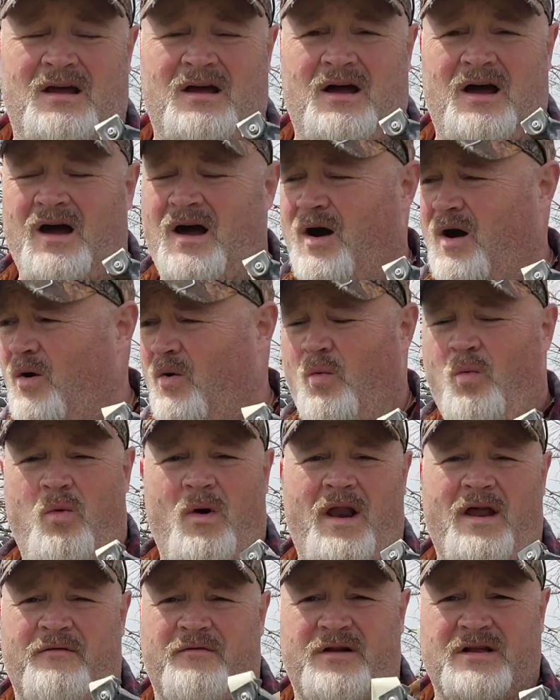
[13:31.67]

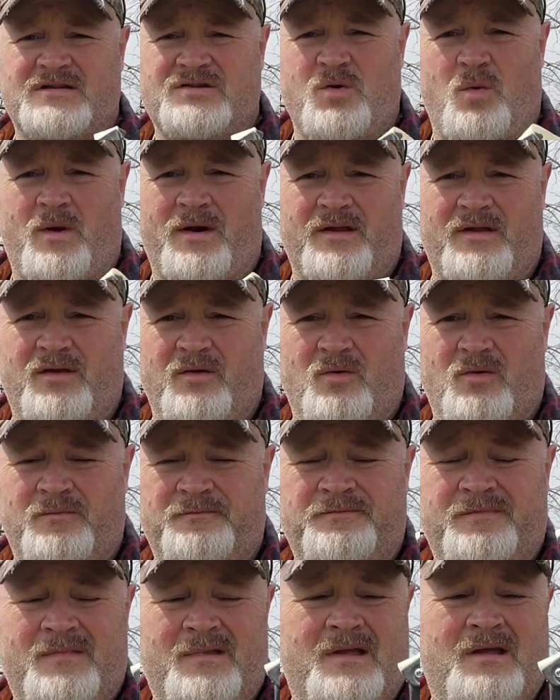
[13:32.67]
whatever it is you want to do.
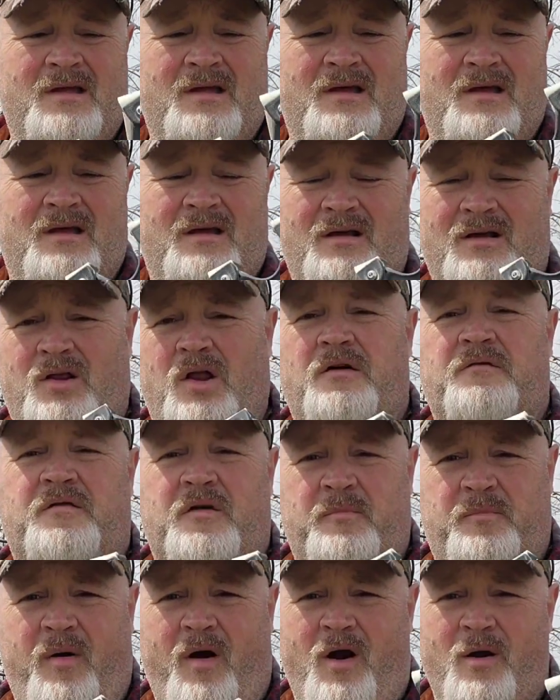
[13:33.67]
Glove
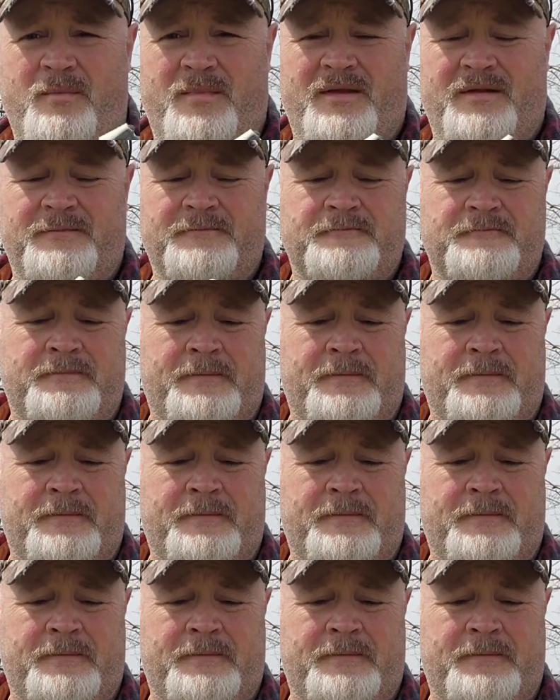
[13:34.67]
compartment.